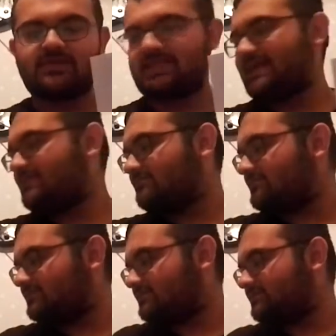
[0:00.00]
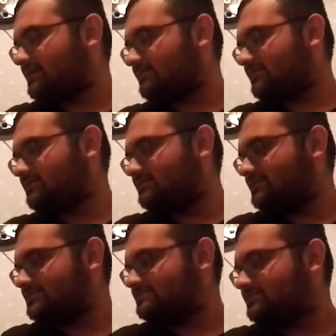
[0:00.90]
Now, I won
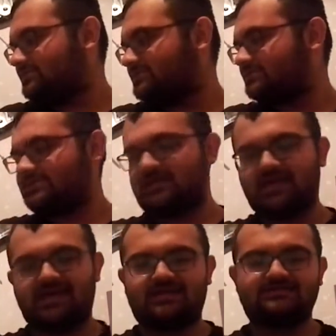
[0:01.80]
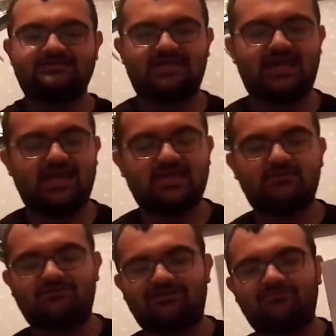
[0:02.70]
this book at a
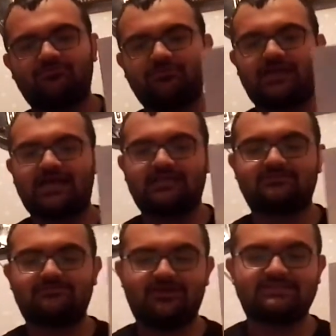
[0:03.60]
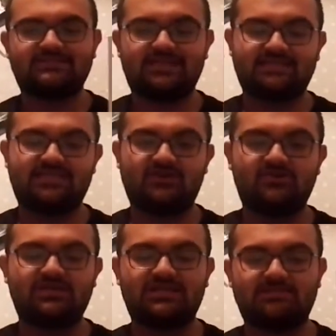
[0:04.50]
raffle at the recent
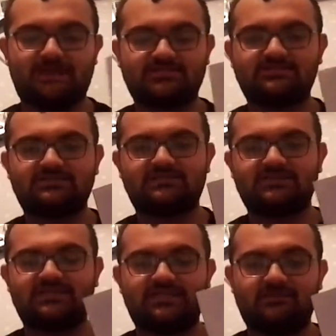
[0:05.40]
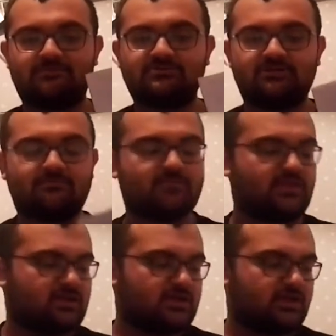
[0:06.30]
Hippies in the Patrick Center in the Hippodrome,
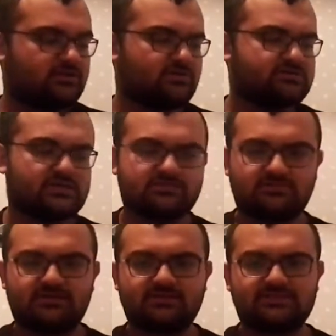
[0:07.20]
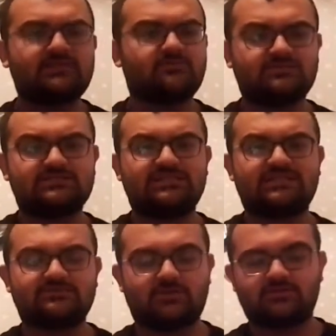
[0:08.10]
alongside two others that you will see
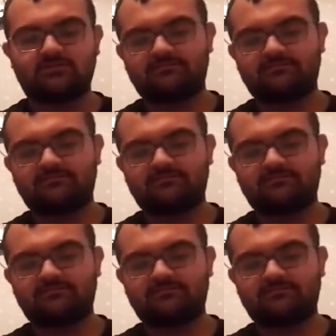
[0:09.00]
later on.